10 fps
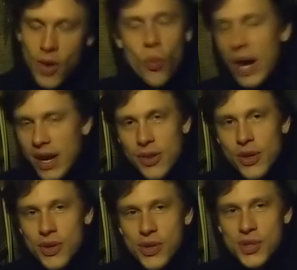Why are
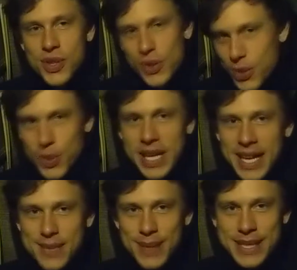those your three
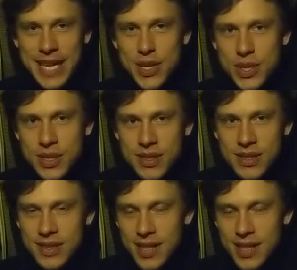expectations?